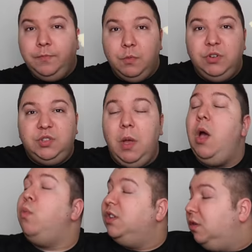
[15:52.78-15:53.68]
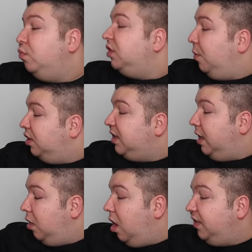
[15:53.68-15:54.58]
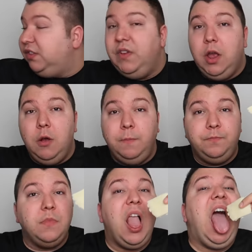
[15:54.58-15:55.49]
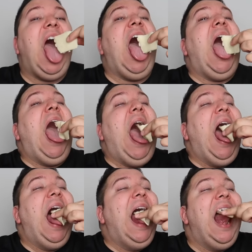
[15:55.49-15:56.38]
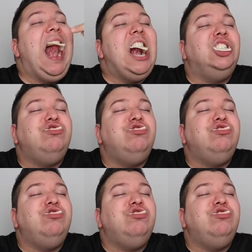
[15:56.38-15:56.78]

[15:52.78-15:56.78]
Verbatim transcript: We're supposed to get along this video. We never get along.